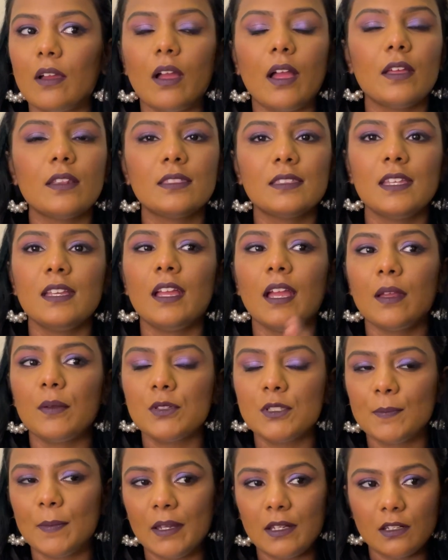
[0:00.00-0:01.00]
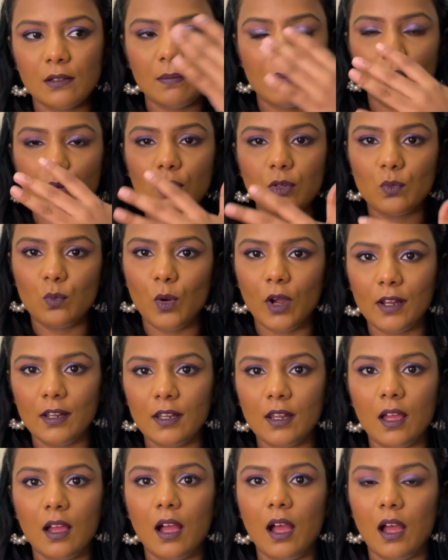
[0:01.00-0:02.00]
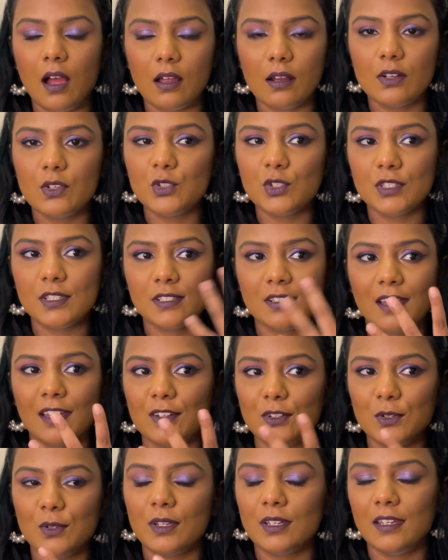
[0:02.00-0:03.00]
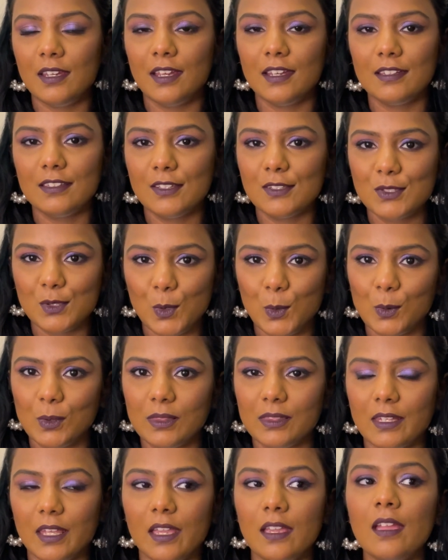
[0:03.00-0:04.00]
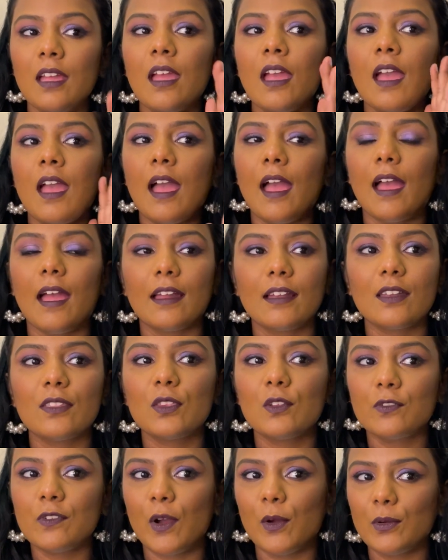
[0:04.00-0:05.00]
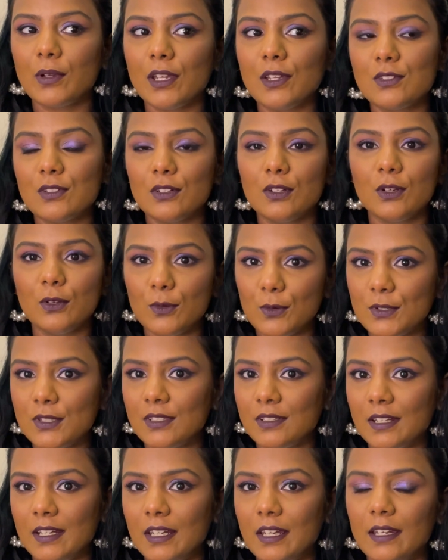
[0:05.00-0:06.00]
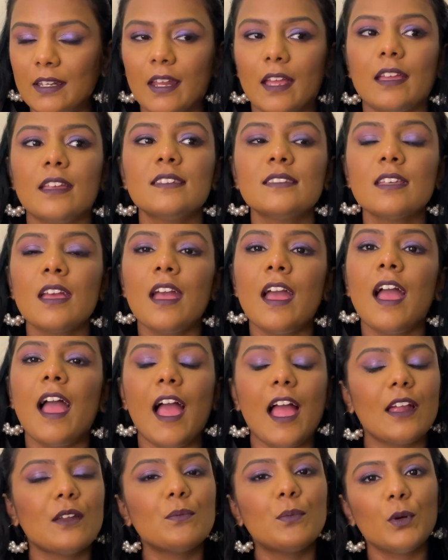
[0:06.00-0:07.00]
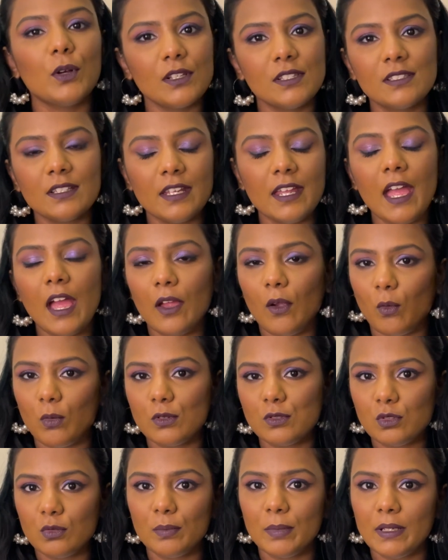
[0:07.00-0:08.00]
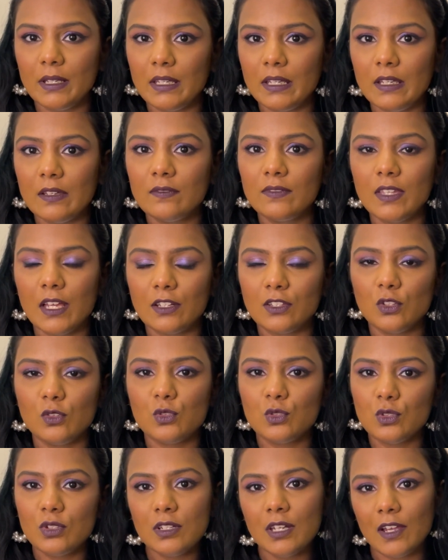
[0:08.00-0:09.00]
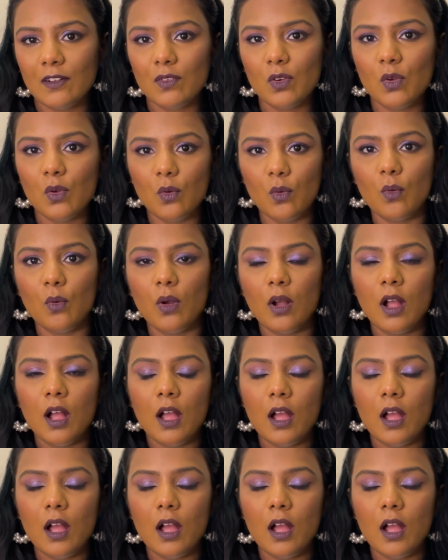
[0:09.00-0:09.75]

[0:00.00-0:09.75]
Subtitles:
I think I've spent about 1 hour just trying to create this whole thing, and the foundation looks really nice. And personally, I also believe that you should never go